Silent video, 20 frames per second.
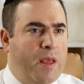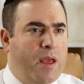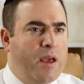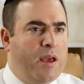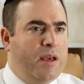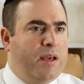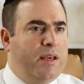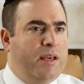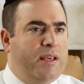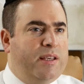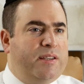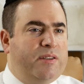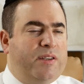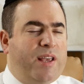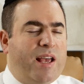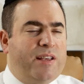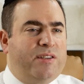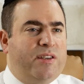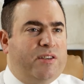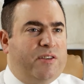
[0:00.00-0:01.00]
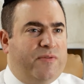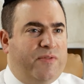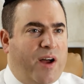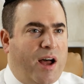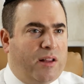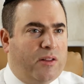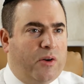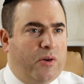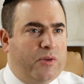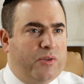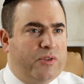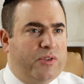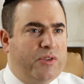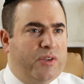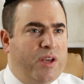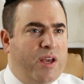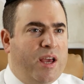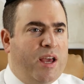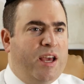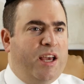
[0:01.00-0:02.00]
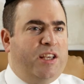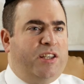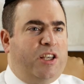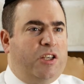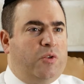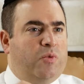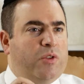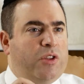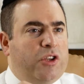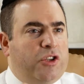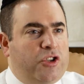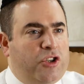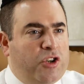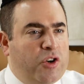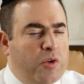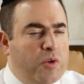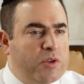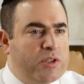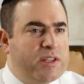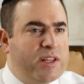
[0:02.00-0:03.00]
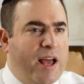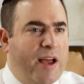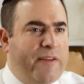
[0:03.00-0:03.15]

He says as follows. He says, when the Jews left